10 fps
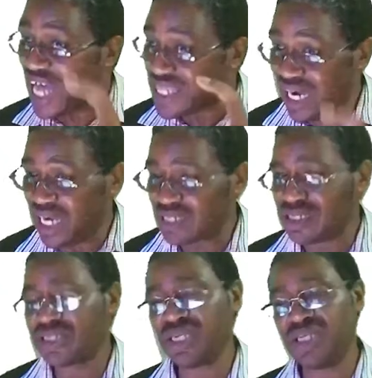
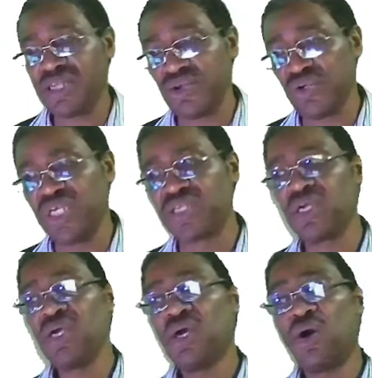assets in the unit
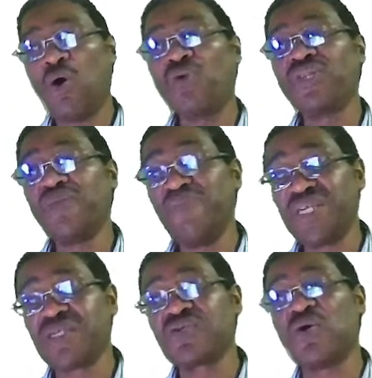on the
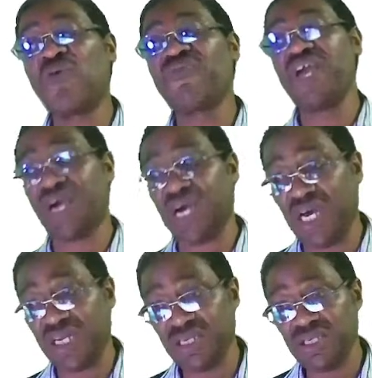basis of their
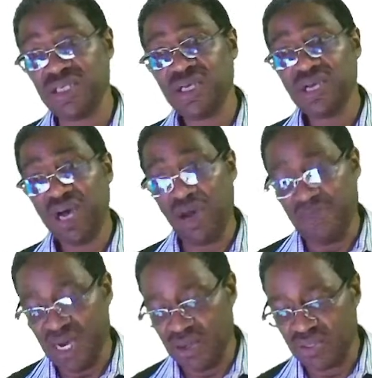carrying
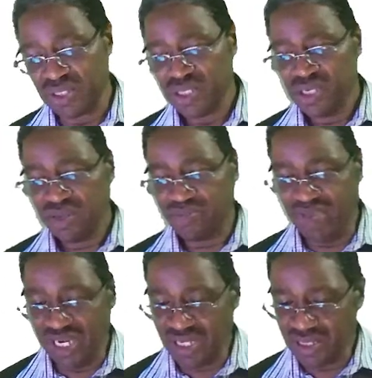amount.
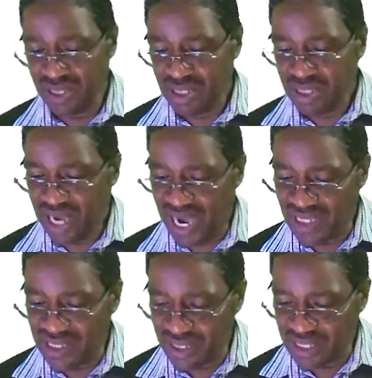Meaning,
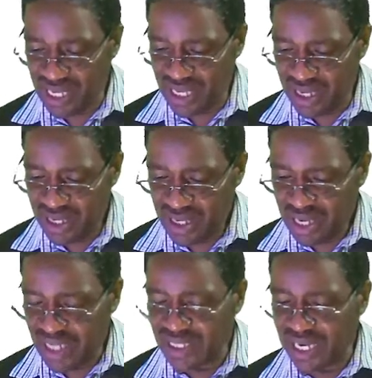asset A
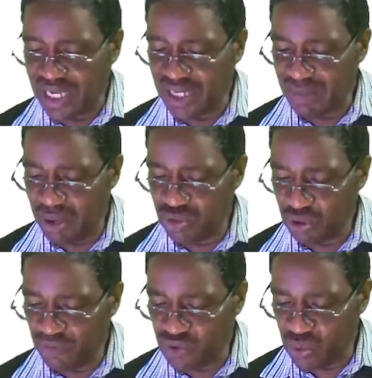has a carrying amount
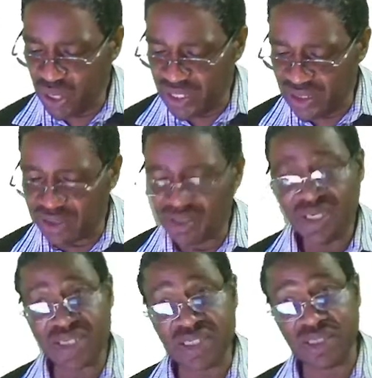of 200.
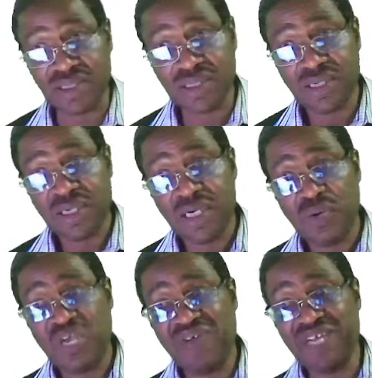Listen, we
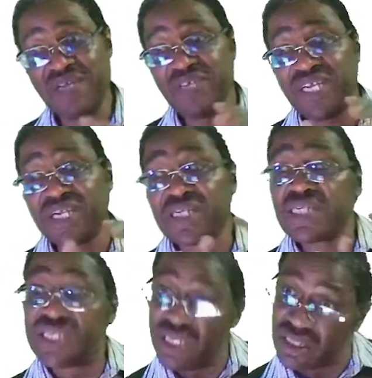have eliminated C.